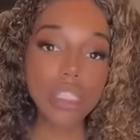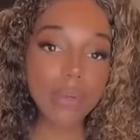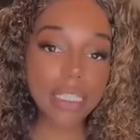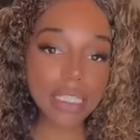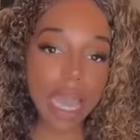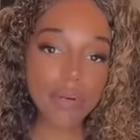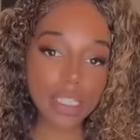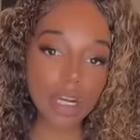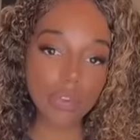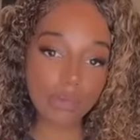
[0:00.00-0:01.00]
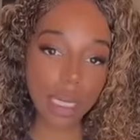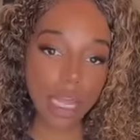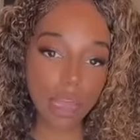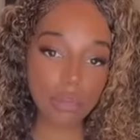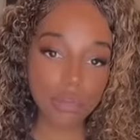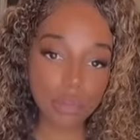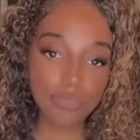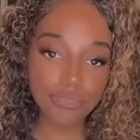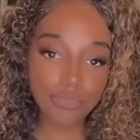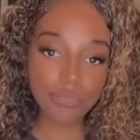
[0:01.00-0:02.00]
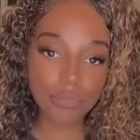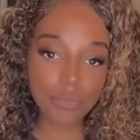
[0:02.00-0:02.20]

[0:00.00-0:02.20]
sweet and sour sauce from McDonald's.